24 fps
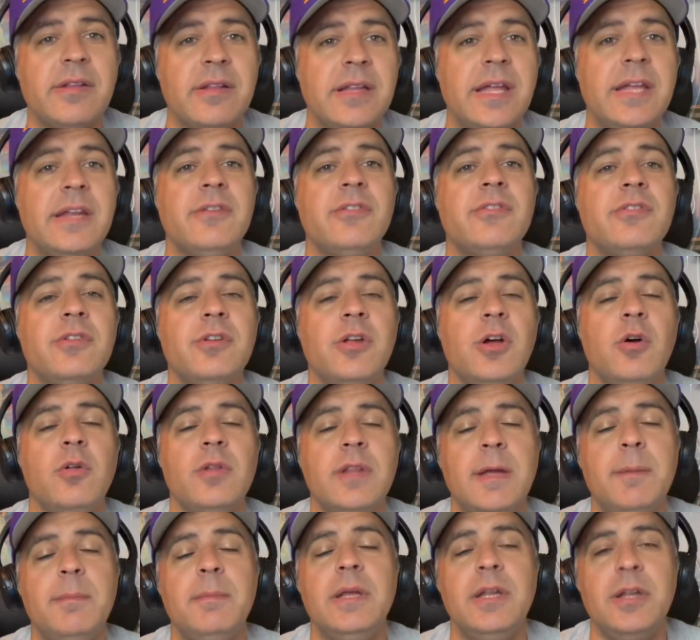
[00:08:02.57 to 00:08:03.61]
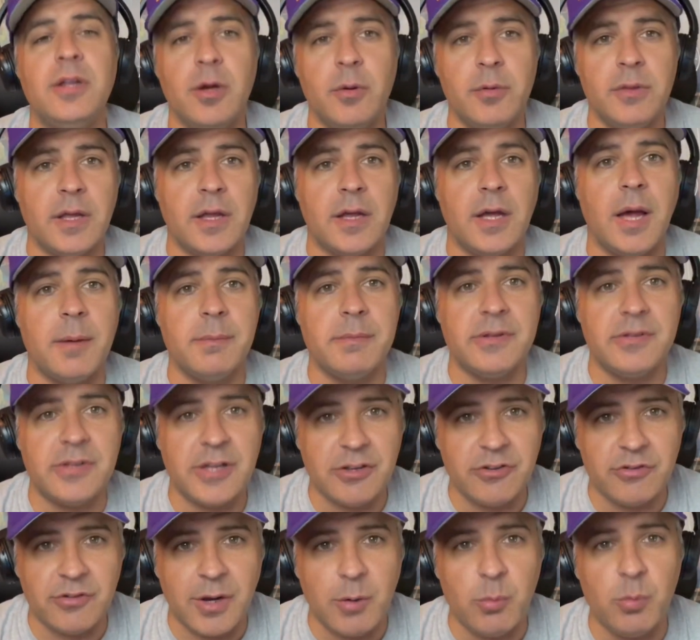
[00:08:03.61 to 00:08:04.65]
Let us know. Let me know in the comment
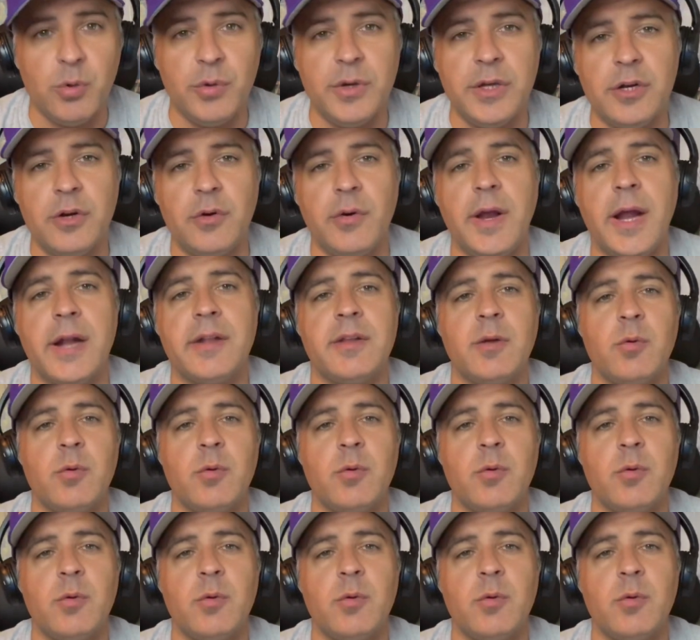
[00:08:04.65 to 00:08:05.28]
section. I will interact.